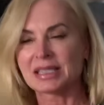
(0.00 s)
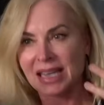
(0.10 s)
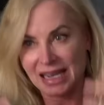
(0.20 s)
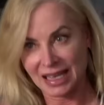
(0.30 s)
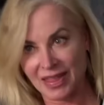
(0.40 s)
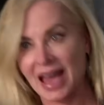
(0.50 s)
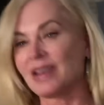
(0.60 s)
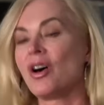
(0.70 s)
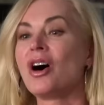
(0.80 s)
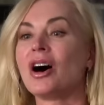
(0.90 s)
has taken
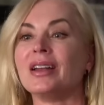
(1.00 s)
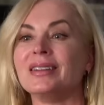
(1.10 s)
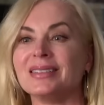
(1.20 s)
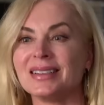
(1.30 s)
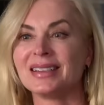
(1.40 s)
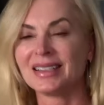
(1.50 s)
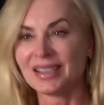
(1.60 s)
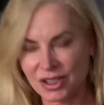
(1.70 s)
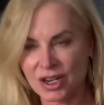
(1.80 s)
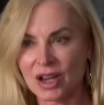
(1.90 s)
that on?
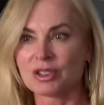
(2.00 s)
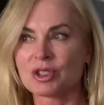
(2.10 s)
You know,